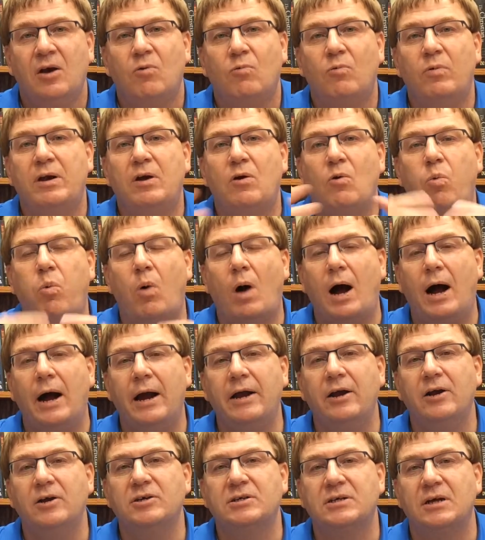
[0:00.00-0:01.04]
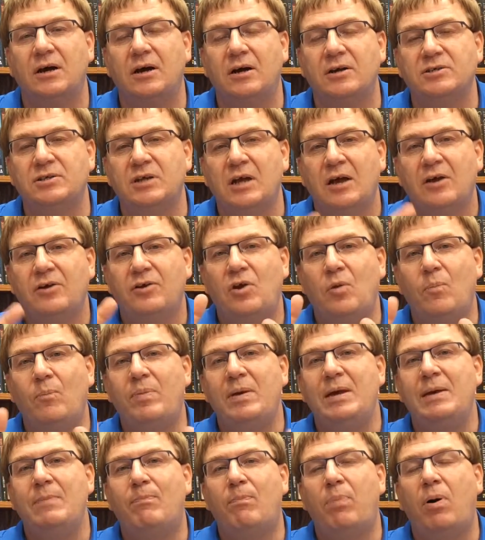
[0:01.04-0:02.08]
requires us to
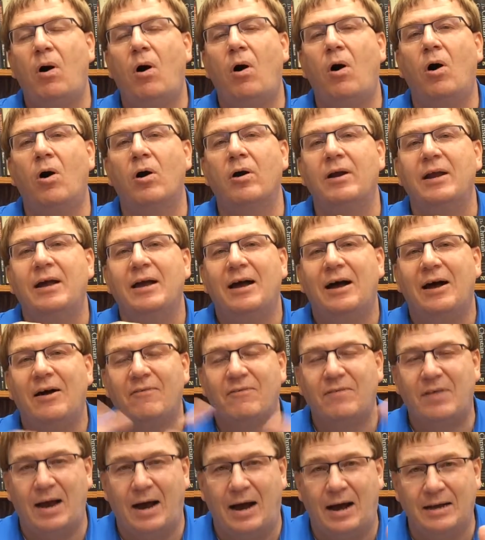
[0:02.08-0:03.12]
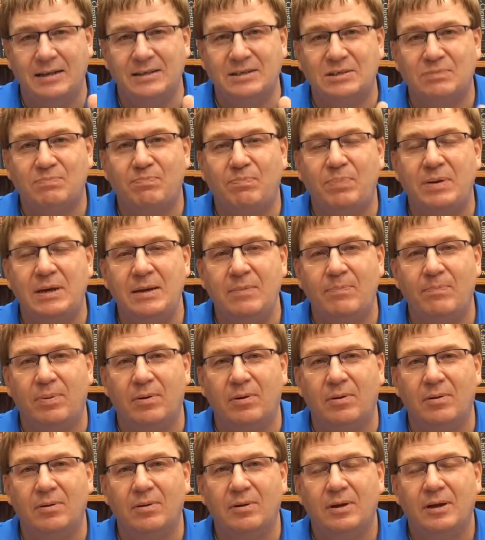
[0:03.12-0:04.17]
be part of God's
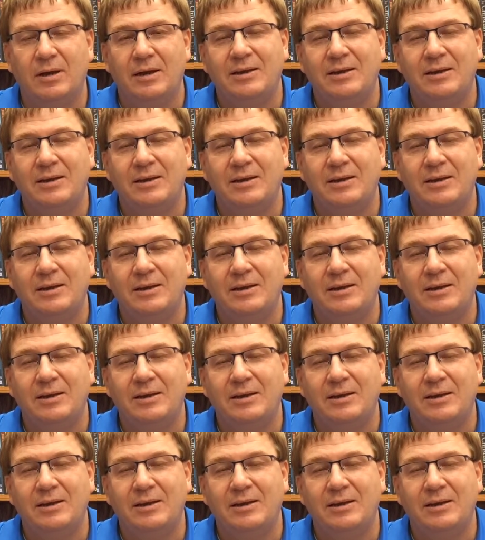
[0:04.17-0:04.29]
people,